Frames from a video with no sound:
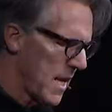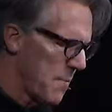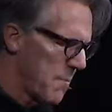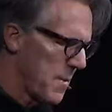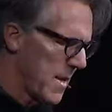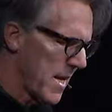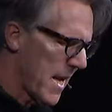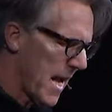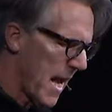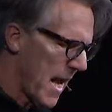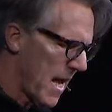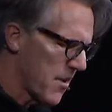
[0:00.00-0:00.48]
he
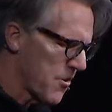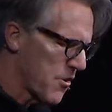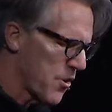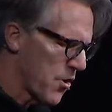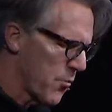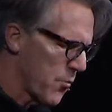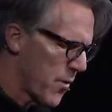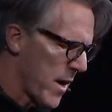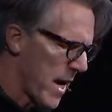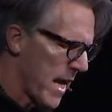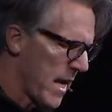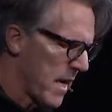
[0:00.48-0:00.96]
began
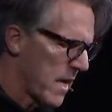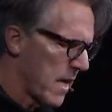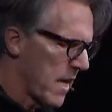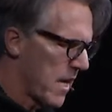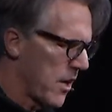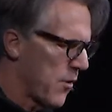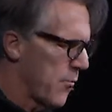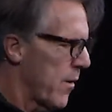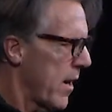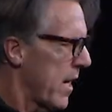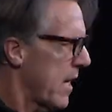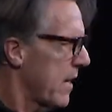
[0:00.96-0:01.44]
to reign,
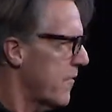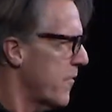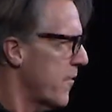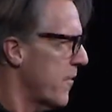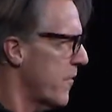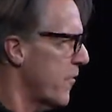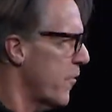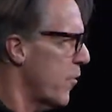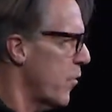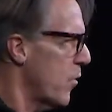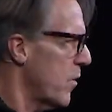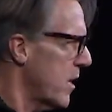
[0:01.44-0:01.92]
and he reigned
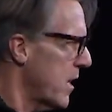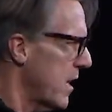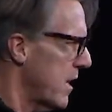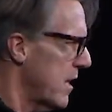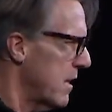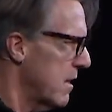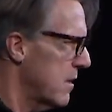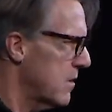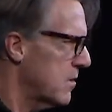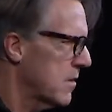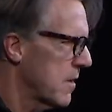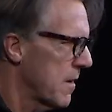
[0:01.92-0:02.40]
for forty
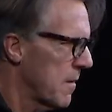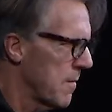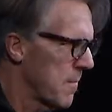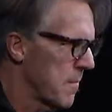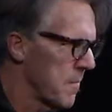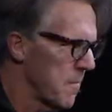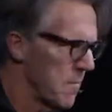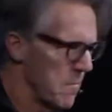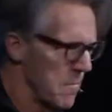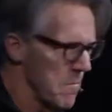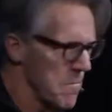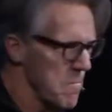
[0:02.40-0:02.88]
years.
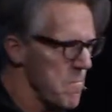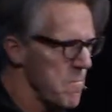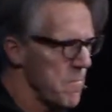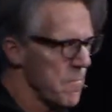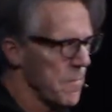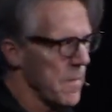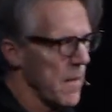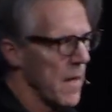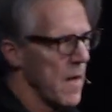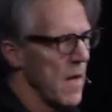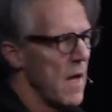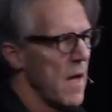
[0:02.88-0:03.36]

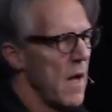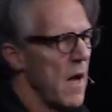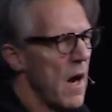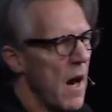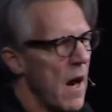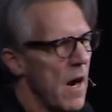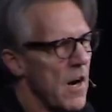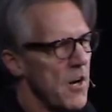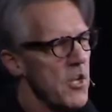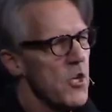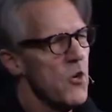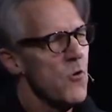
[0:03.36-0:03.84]

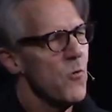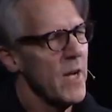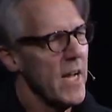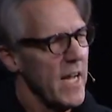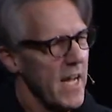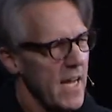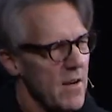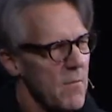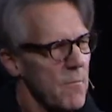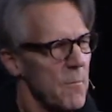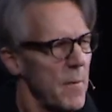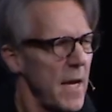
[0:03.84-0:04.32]
Are you
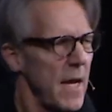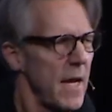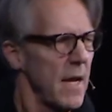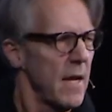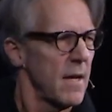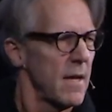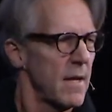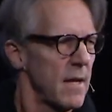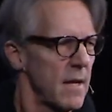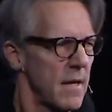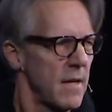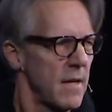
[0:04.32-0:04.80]
kidding me?